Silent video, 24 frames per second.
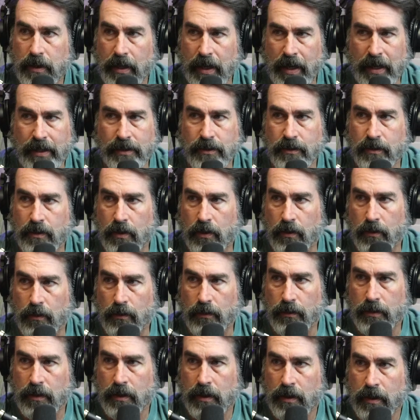ice
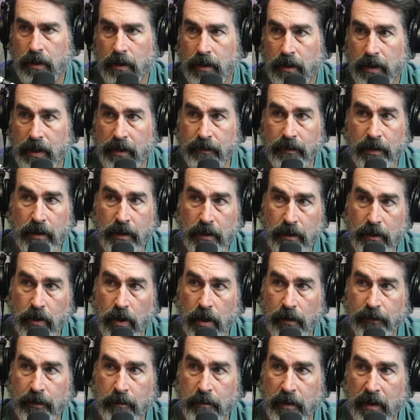cold, even a
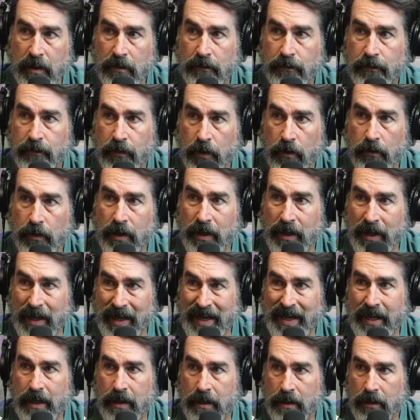coffee bean floating
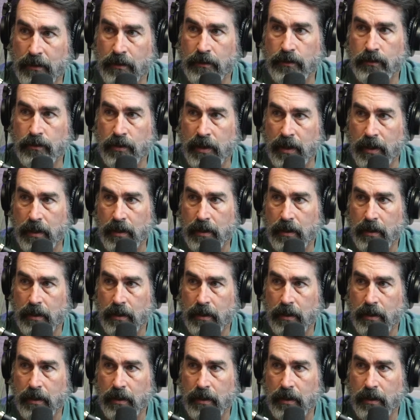in the drink.